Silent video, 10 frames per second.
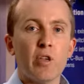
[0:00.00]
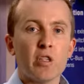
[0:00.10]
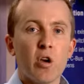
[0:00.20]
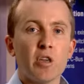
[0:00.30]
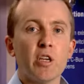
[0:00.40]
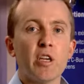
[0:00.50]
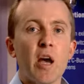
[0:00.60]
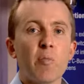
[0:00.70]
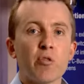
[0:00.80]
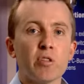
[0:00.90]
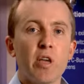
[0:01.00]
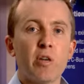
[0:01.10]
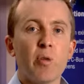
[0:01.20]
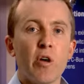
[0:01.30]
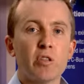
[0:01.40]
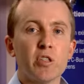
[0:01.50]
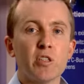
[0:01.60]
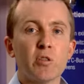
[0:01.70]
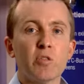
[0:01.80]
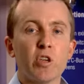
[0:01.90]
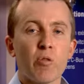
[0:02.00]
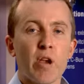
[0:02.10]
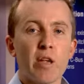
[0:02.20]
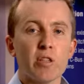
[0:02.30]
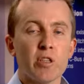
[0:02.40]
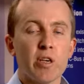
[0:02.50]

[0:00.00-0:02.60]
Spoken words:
This ID number is needed by the system to create